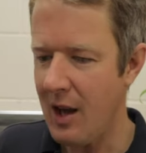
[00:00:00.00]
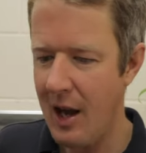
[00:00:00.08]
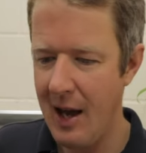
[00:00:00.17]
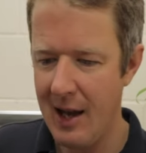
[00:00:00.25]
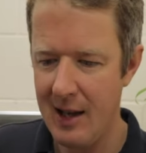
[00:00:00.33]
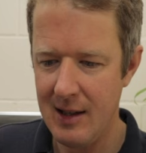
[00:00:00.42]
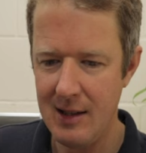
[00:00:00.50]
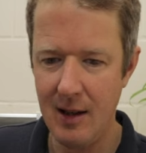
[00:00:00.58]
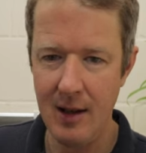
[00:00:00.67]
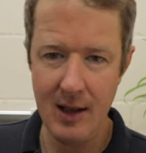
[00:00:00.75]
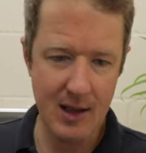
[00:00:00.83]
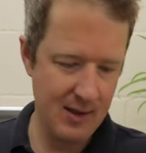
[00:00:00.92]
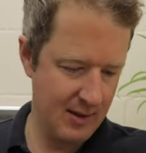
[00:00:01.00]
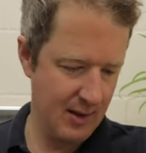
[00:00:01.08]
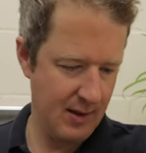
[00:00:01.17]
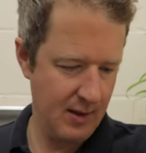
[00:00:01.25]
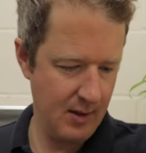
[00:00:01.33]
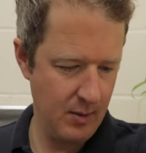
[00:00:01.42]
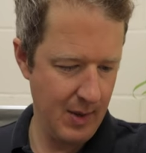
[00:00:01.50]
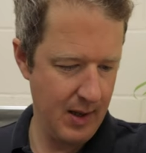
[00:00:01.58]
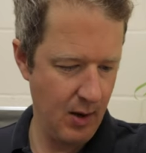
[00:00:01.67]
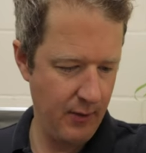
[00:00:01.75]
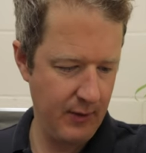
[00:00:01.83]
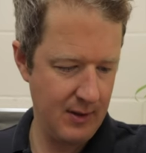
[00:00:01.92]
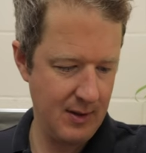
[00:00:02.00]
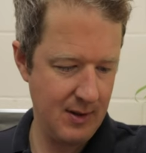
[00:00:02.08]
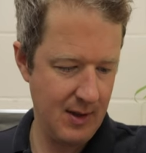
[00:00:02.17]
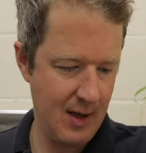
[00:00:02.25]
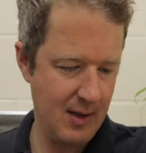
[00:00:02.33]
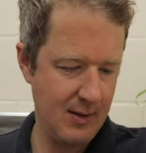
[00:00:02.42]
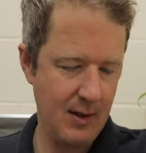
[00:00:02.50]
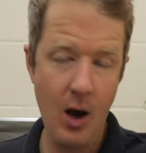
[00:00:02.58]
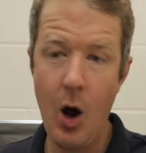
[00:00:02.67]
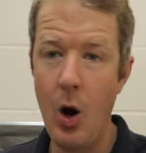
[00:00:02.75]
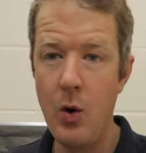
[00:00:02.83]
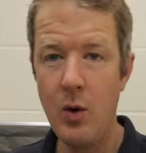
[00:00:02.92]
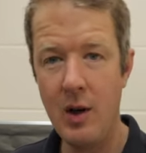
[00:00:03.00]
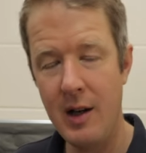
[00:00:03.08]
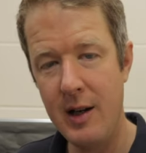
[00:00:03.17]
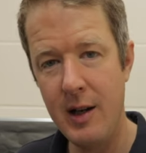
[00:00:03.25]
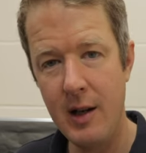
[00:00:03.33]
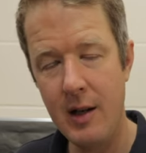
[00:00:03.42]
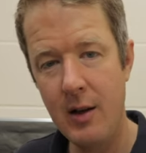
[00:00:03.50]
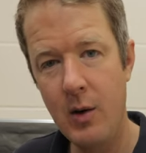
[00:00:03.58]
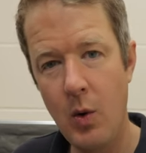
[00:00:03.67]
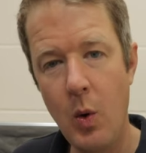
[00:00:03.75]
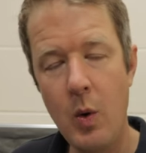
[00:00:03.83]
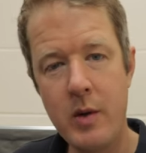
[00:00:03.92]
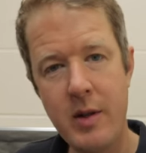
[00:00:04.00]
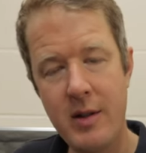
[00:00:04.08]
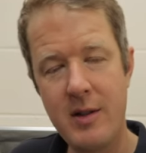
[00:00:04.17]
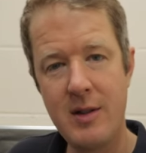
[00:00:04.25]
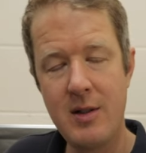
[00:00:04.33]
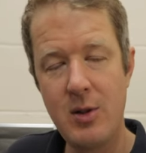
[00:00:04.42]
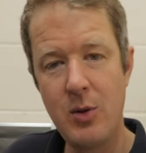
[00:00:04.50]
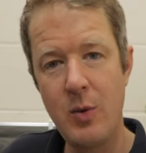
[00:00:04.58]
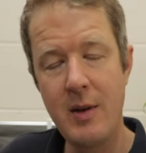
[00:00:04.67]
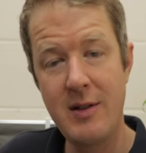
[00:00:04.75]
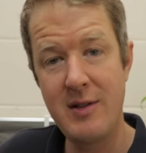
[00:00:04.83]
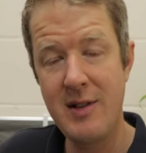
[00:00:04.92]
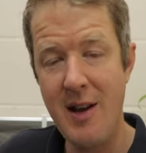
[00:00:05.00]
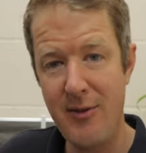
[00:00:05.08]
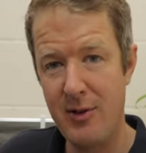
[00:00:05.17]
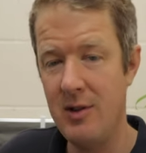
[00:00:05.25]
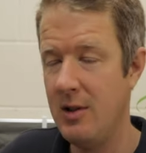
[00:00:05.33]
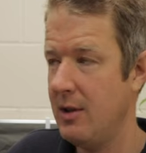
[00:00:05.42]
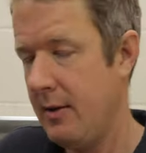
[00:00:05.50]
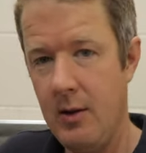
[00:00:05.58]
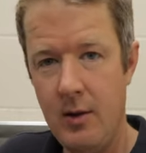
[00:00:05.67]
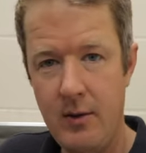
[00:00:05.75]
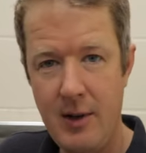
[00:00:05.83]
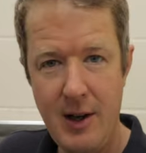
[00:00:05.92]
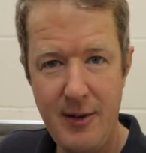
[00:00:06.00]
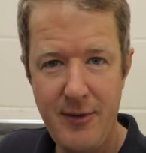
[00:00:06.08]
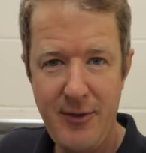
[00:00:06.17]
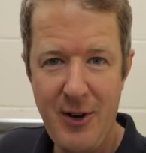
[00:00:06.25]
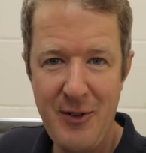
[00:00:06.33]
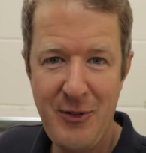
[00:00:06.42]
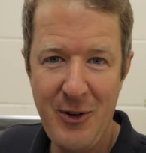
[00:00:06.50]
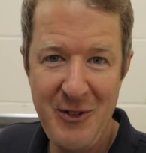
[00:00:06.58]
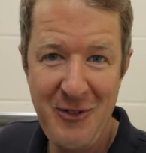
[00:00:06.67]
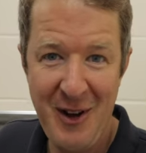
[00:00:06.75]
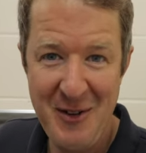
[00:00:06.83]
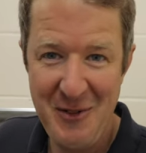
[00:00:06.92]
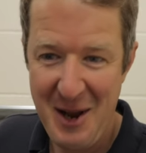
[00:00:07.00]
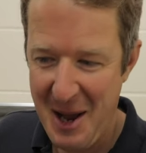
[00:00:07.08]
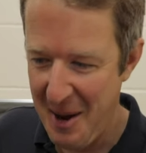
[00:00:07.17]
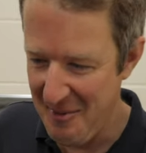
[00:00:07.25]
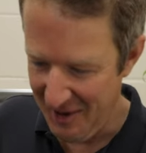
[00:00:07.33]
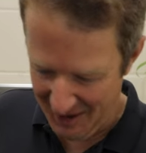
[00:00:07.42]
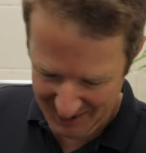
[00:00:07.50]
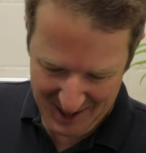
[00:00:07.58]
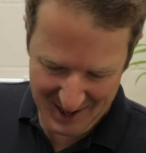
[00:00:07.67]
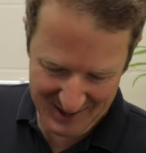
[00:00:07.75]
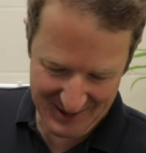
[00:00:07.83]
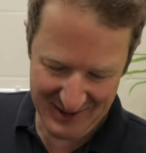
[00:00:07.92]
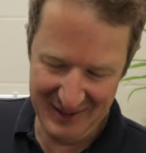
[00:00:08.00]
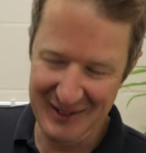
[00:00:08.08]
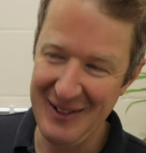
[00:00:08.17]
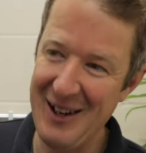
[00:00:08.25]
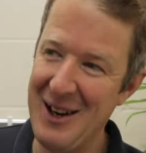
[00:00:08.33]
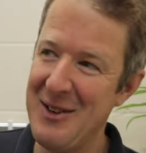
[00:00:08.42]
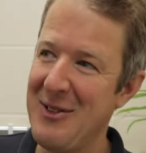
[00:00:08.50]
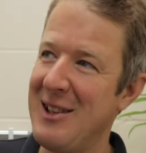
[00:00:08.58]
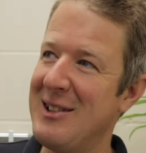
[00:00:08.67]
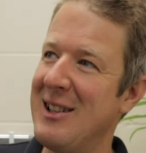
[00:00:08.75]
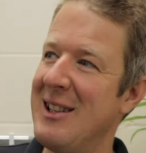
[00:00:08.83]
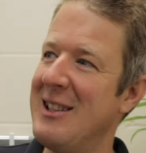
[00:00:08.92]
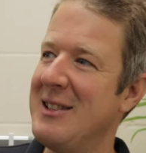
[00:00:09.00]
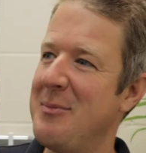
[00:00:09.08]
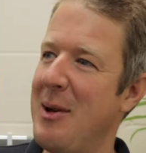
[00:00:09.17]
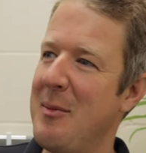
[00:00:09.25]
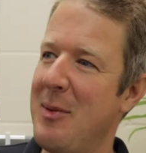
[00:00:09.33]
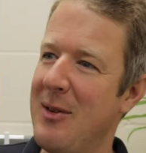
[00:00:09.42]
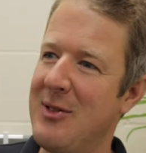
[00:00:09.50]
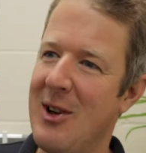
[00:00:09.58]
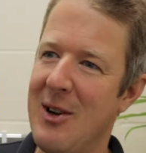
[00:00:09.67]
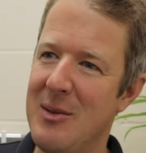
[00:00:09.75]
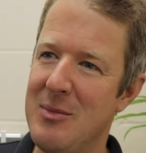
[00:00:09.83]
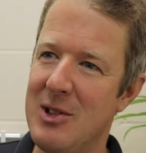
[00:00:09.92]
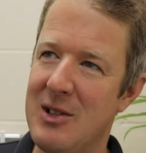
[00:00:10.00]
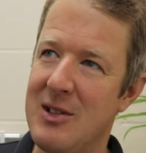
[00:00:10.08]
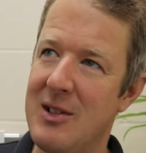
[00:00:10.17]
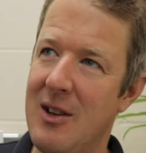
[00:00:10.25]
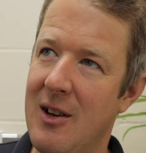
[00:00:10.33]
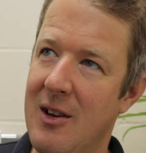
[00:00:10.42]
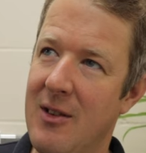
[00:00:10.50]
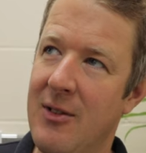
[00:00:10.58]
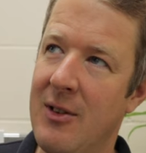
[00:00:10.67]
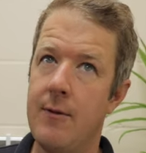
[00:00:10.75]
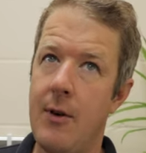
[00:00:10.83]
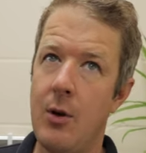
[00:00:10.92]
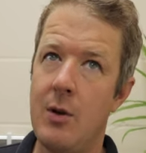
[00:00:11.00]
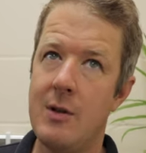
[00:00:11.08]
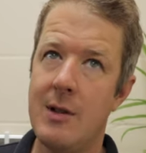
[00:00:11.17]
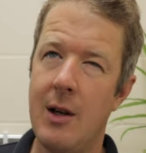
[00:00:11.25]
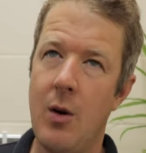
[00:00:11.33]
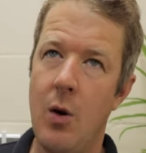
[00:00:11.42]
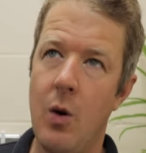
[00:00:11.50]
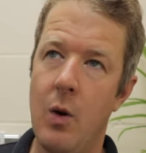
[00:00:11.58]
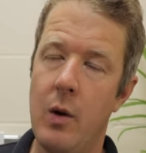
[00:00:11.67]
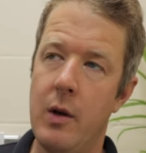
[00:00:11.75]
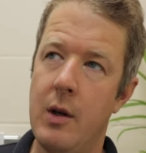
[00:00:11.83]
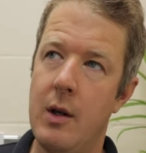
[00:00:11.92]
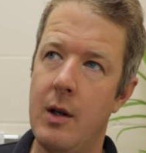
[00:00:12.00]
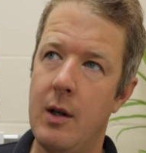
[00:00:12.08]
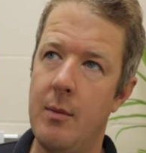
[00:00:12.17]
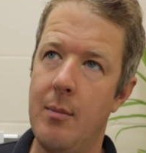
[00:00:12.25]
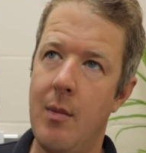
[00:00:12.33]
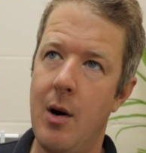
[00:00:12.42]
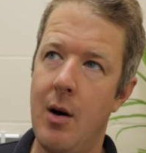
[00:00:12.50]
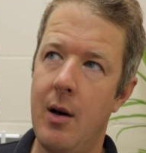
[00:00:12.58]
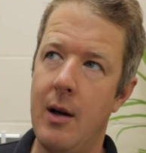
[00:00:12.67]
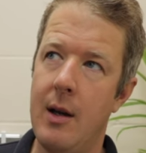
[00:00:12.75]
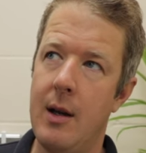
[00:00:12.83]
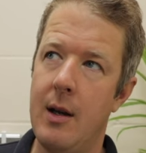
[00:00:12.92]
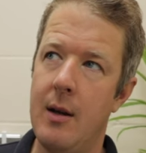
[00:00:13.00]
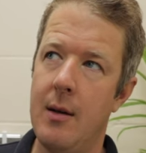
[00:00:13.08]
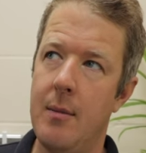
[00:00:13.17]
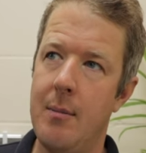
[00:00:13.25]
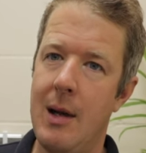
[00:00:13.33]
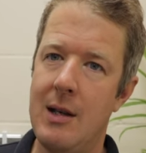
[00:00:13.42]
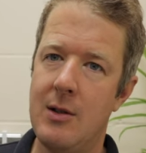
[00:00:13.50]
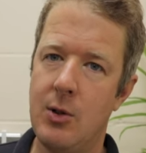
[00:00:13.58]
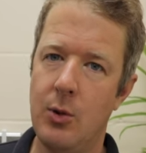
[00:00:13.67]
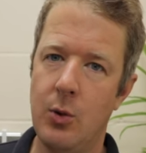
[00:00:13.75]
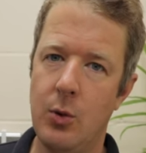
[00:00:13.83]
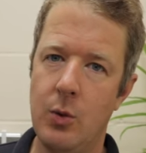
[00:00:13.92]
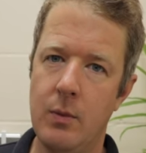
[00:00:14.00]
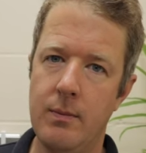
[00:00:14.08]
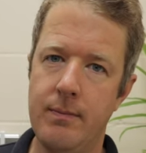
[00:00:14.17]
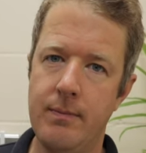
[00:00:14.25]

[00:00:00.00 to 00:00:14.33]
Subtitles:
and I'm at the office. It's only 6:45. It's not like 5:45 a.m. like usual. I've actually spent a bit of time just kind of focusing on my mental